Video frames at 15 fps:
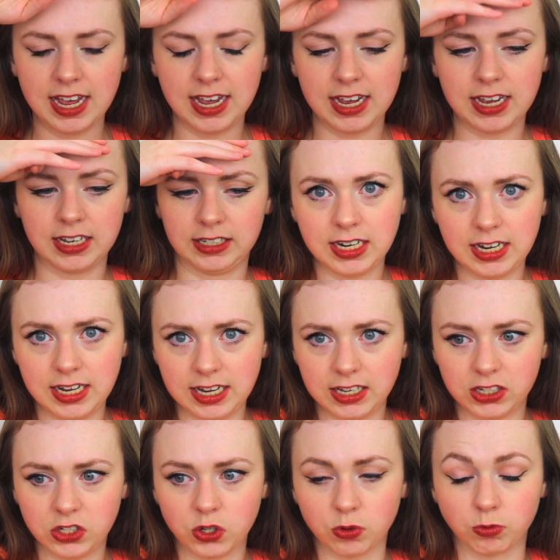is
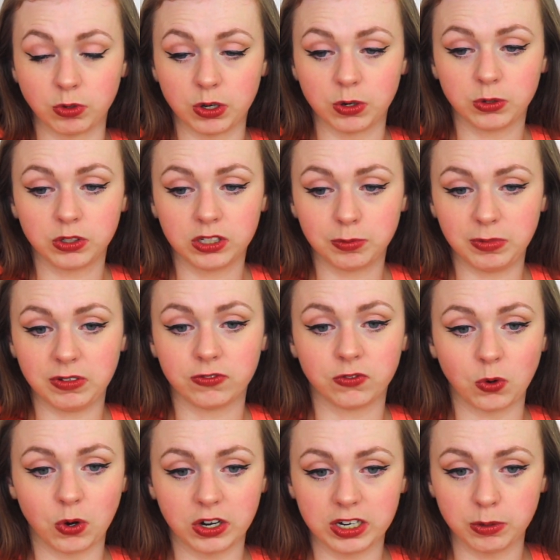tease your roots
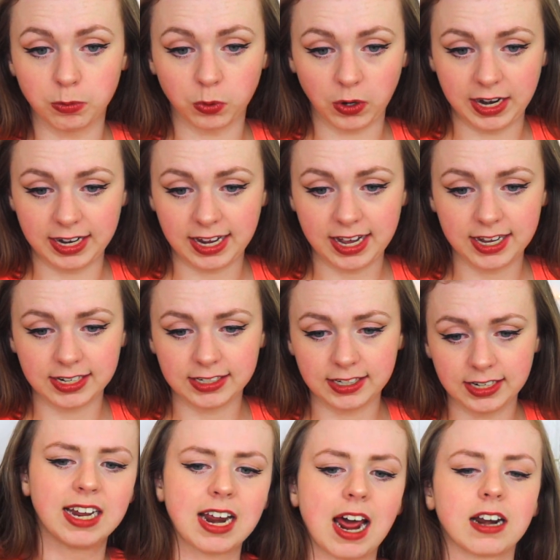before you braid
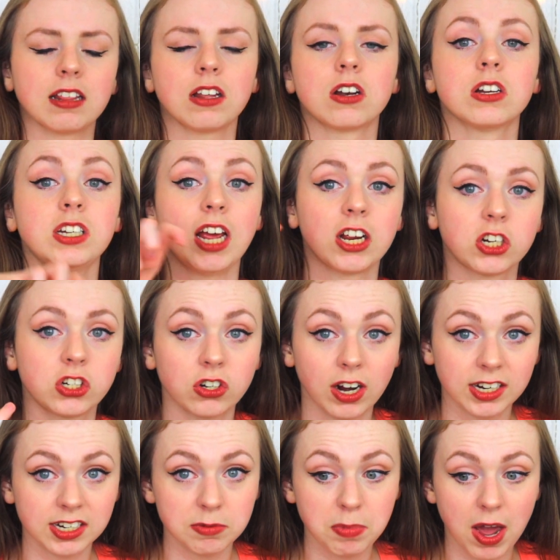it and add a little
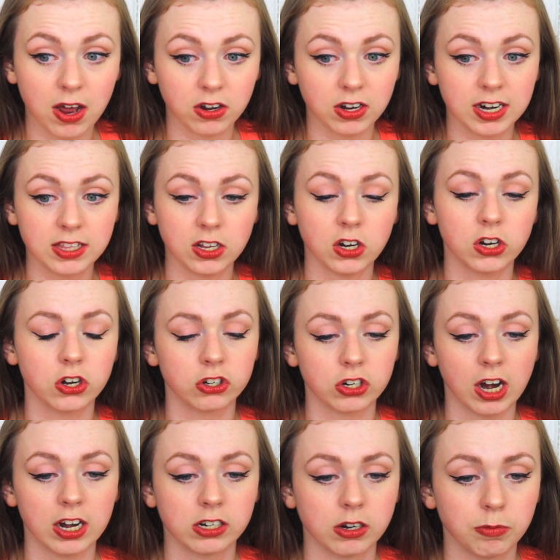texturizing powder in there or
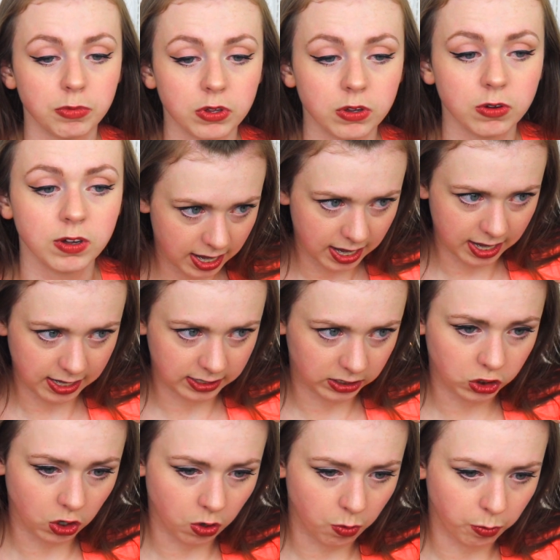dry shampoo,
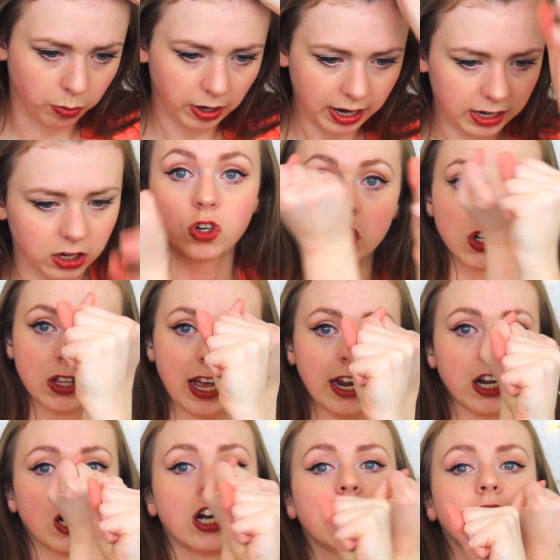and don't braid
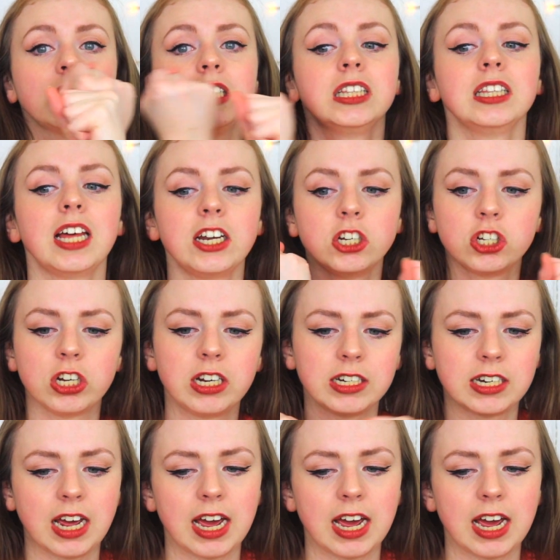like clenching